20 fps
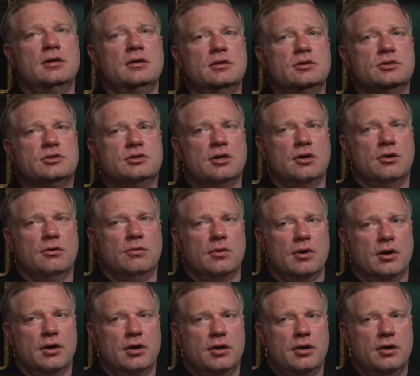So,
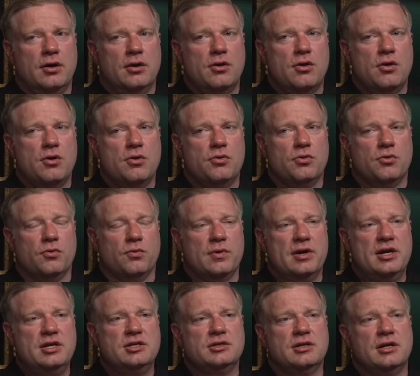the
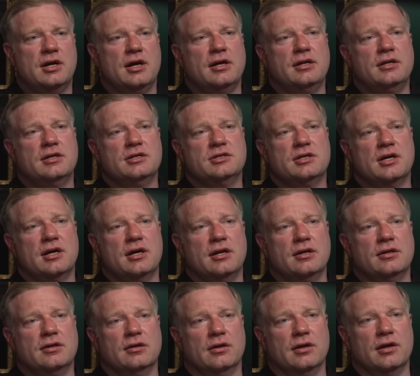reason I
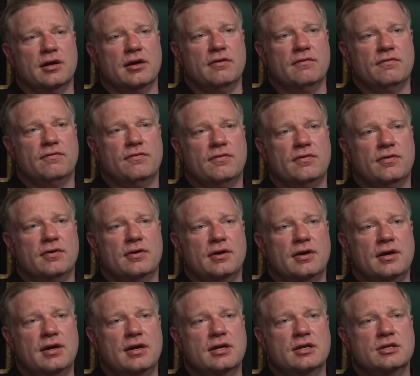decided to leave
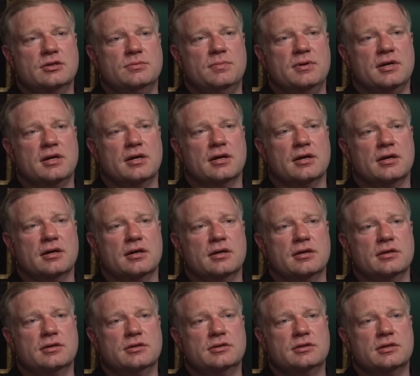is
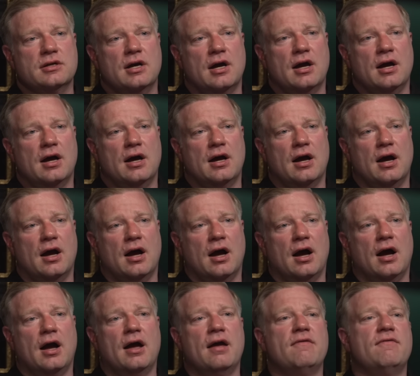because
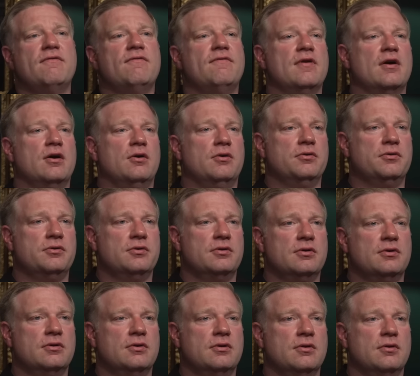I felt
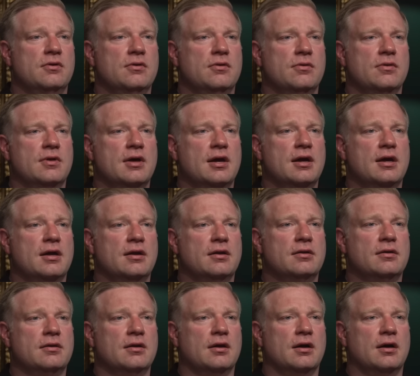
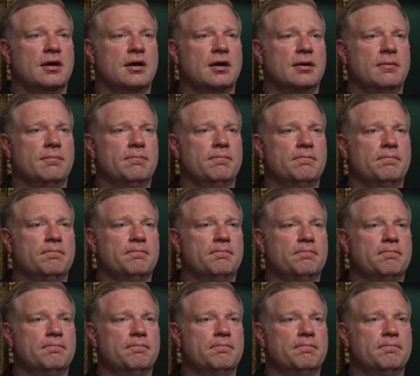that um,